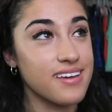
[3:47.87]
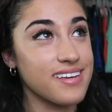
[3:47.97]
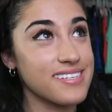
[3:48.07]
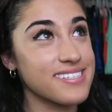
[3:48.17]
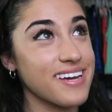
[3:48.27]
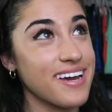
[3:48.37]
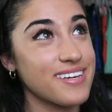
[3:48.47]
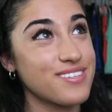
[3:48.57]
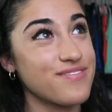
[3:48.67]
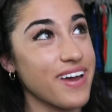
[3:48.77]
Yes,
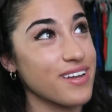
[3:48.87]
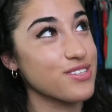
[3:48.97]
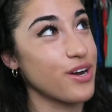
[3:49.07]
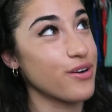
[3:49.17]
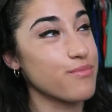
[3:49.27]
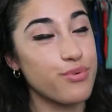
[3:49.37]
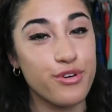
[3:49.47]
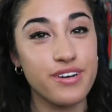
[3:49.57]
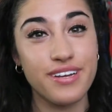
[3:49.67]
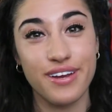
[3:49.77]
guys, fats are
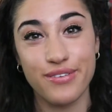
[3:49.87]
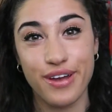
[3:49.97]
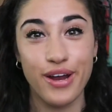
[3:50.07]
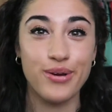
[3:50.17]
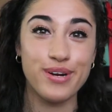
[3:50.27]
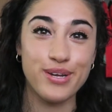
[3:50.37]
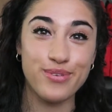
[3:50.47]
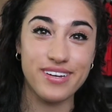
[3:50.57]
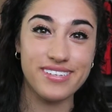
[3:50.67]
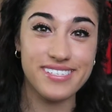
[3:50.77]
important. I don't care what
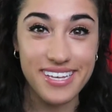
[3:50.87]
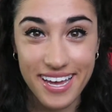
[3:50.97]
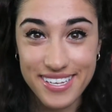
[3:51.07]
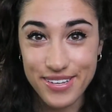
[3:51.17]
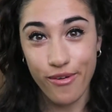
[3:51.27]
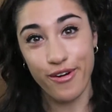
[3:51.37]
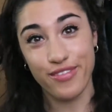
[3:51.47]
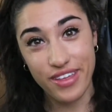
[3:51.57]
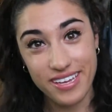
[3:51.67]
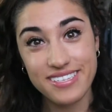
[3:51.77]
anyone else says or
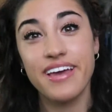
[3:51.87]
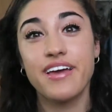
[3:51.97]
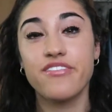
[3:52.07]
thinks.